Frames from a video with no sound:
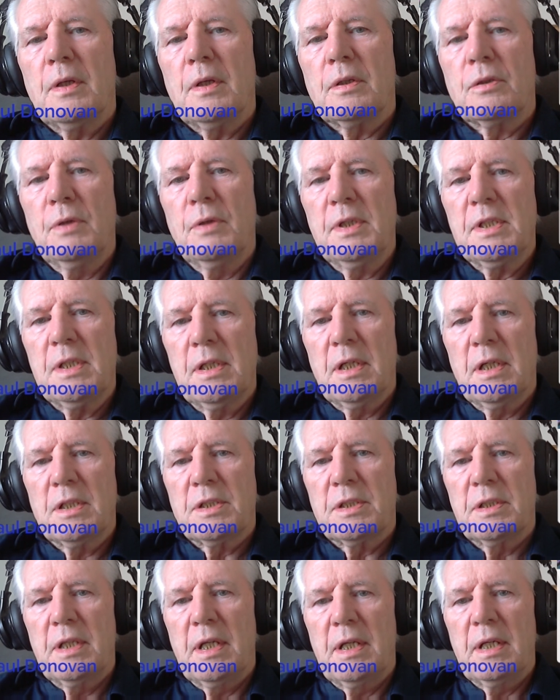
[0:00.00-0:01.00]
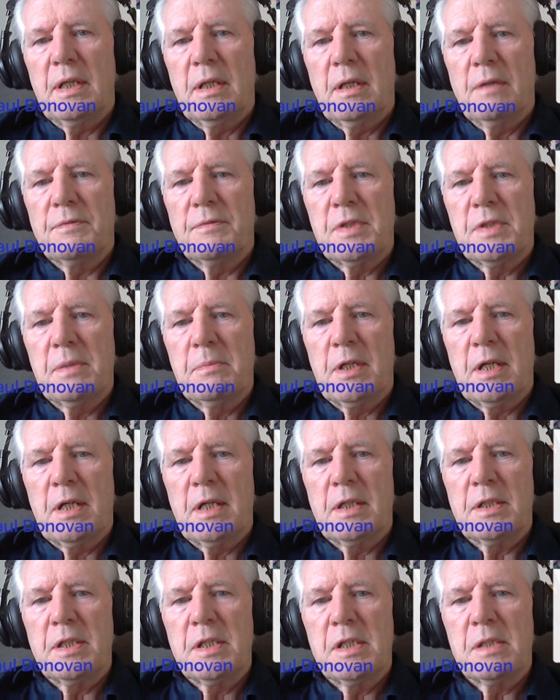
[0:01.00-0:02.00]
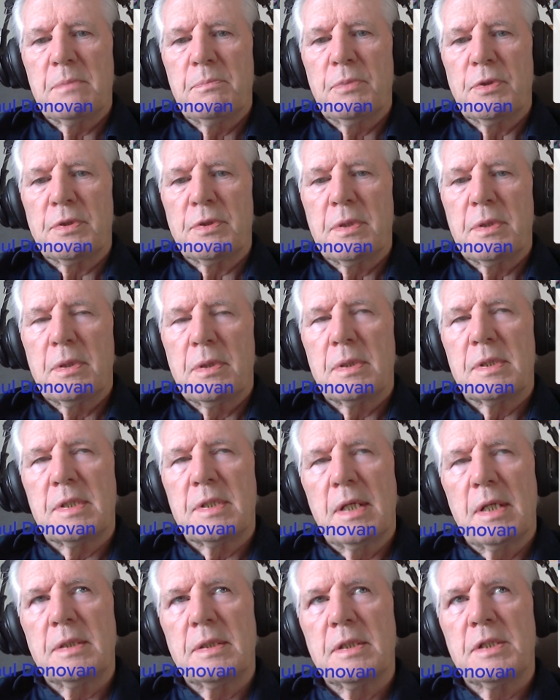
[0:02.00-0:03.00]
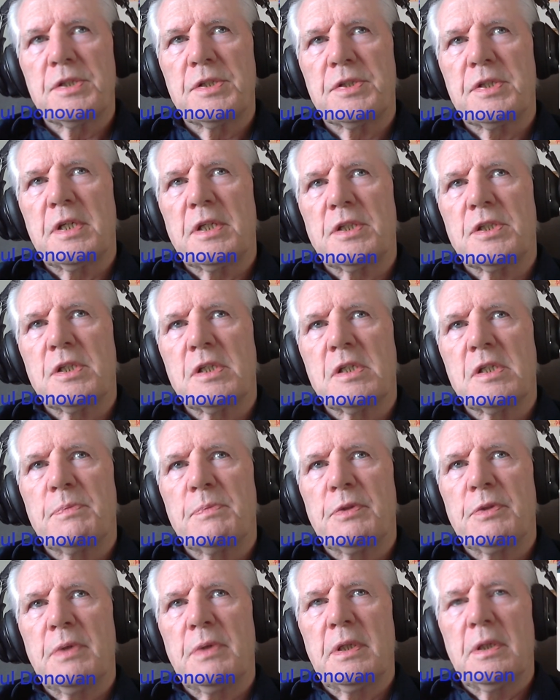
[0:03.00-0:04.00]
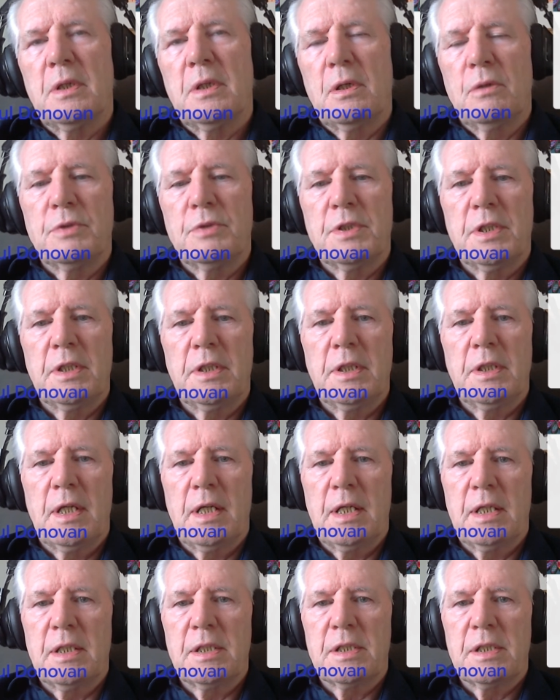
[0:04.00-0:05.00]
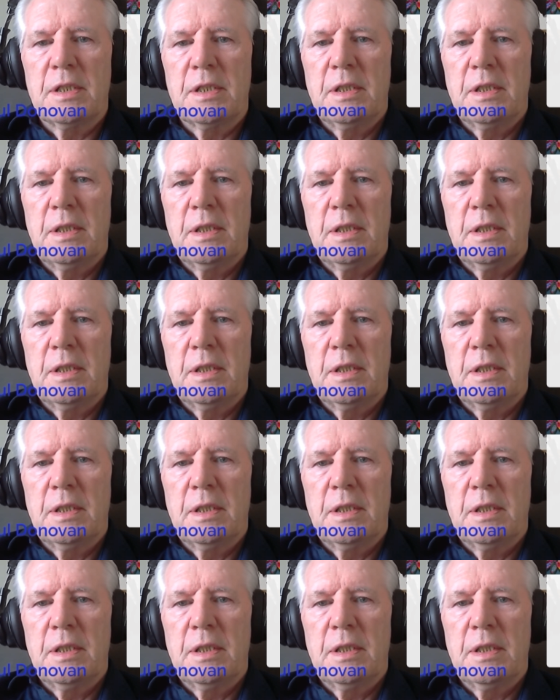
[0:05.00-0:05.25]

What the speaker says: quite a lot of similarities, but certain distinctions between OG and